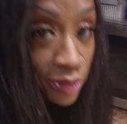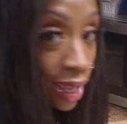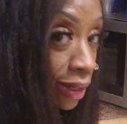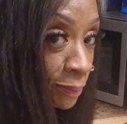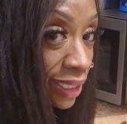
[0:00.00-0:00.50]
a
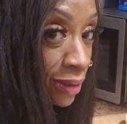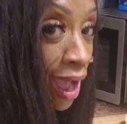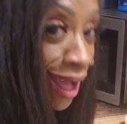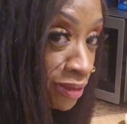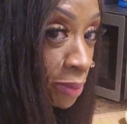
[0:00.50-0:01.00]

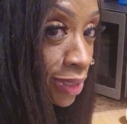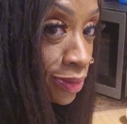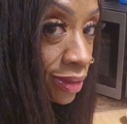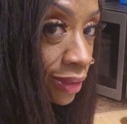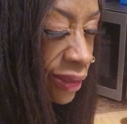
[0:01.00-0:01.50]

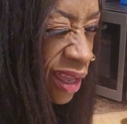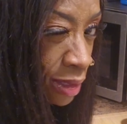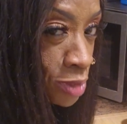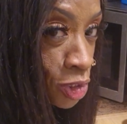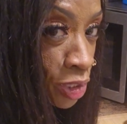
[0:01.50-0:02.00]
jalapeno looks like.
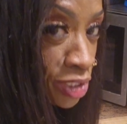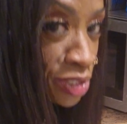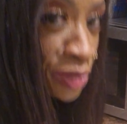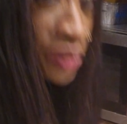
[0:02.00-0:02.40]
I'm sure you do.